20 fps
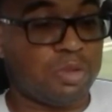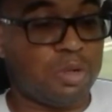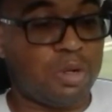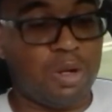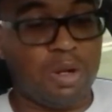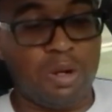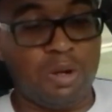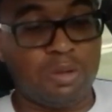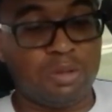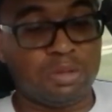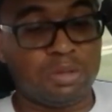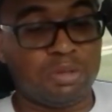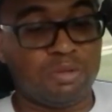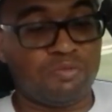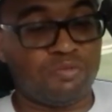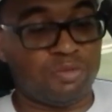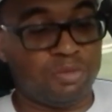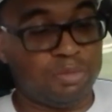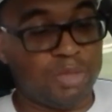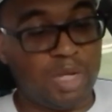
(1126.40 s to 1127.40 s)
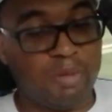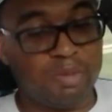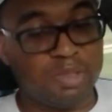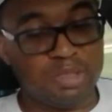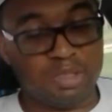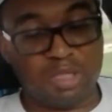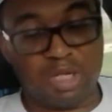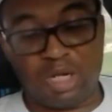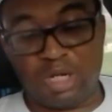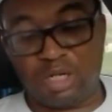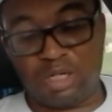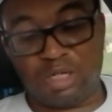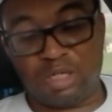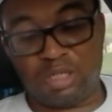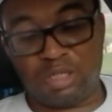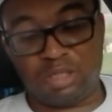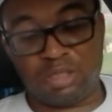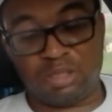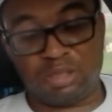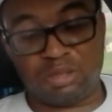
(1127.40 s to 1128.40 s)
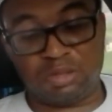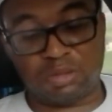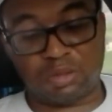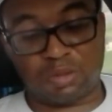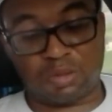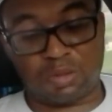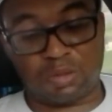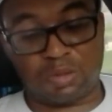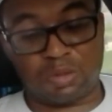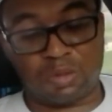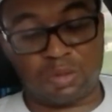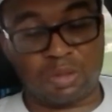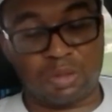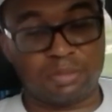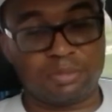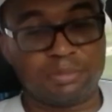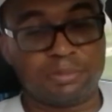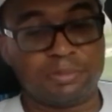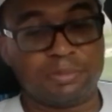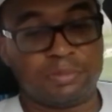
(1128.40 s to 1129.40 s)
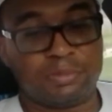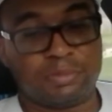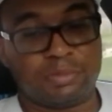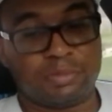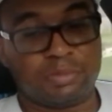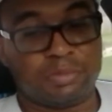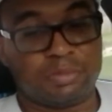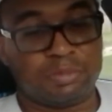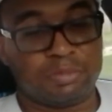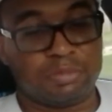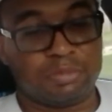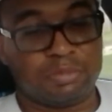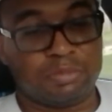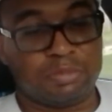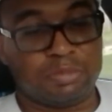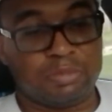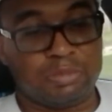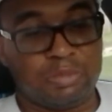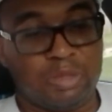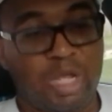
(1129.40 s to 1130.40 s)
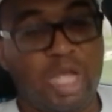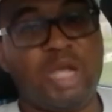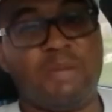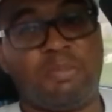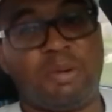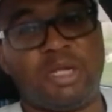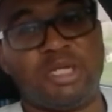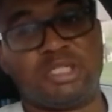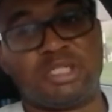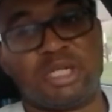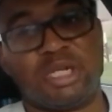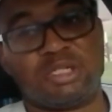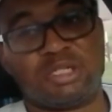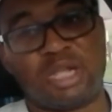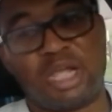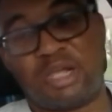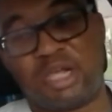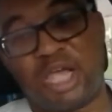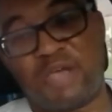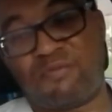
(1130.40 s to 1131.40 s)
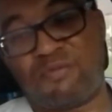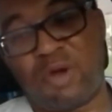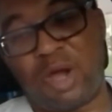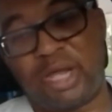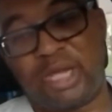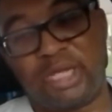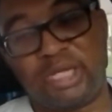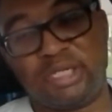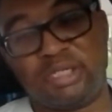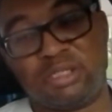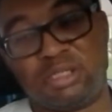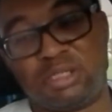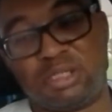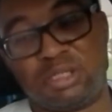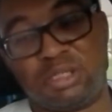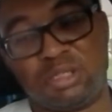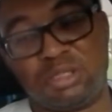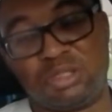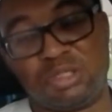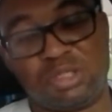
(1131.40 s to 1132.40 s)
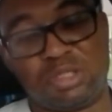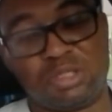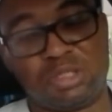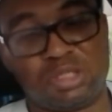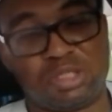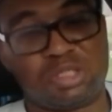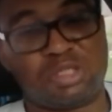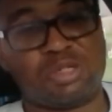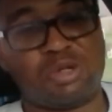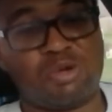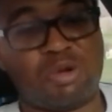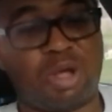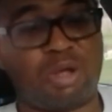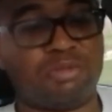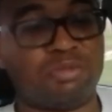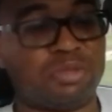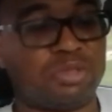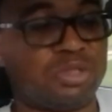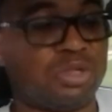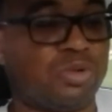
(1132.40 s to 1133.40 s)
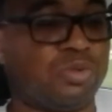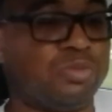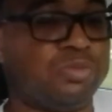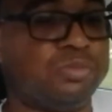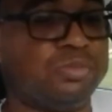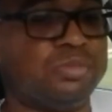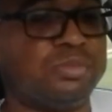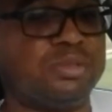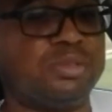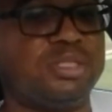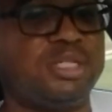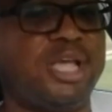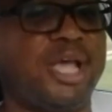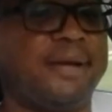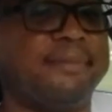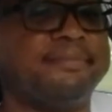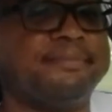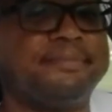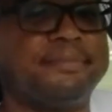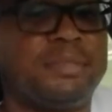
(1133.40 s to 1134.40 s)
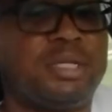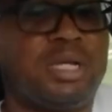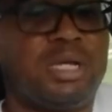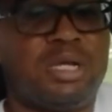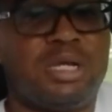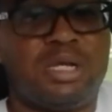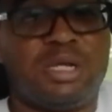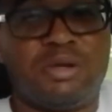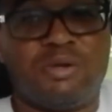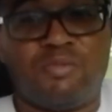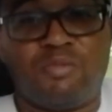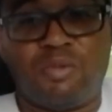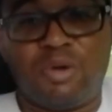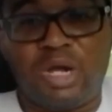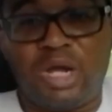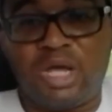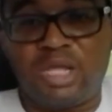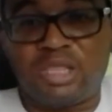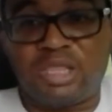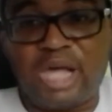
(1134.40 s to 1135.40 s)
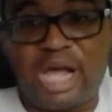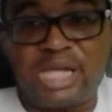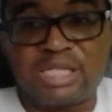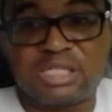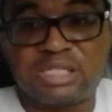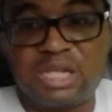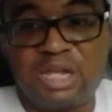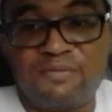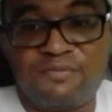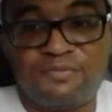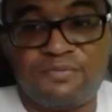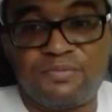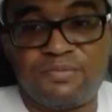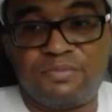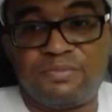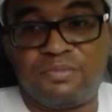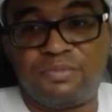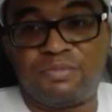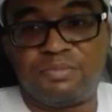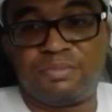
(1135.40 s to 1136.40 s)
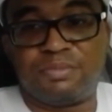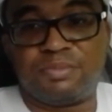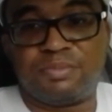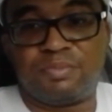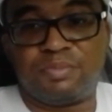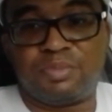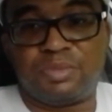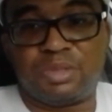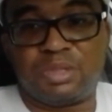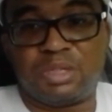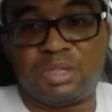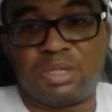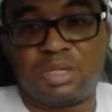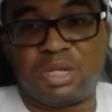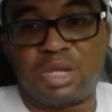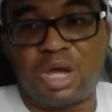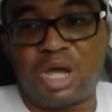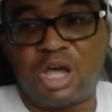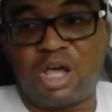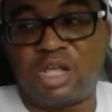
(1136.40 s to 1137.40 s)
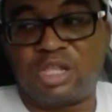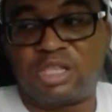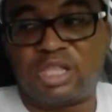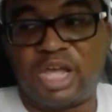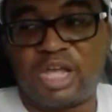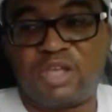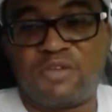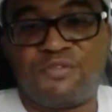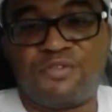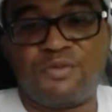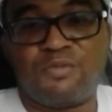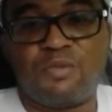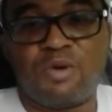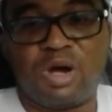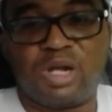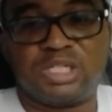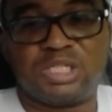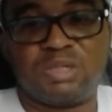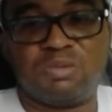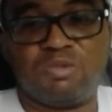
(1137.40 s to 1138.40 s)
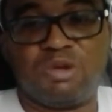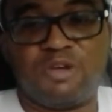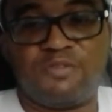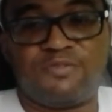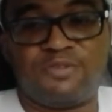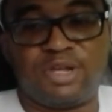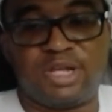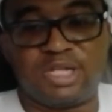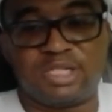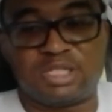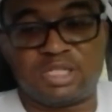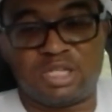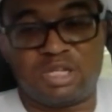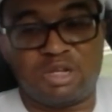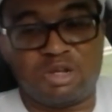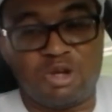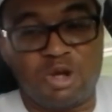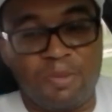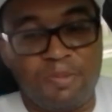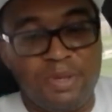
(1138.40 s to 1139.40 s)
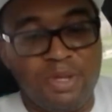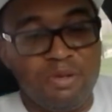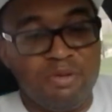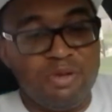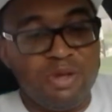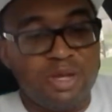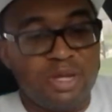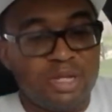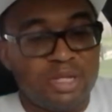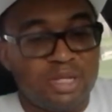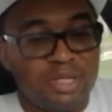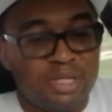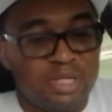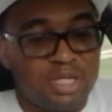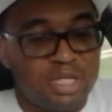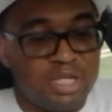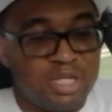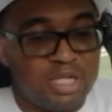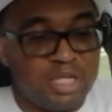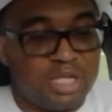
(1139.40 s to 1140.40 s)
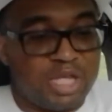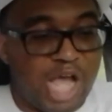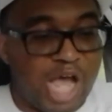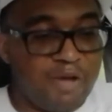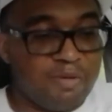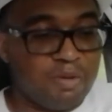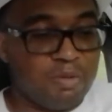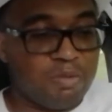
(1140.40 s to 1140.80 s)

on from Amazon or any place else like FYE and so on. So, yeah. Well, that's it, y'all. Thank you for watching with us. Hope you have a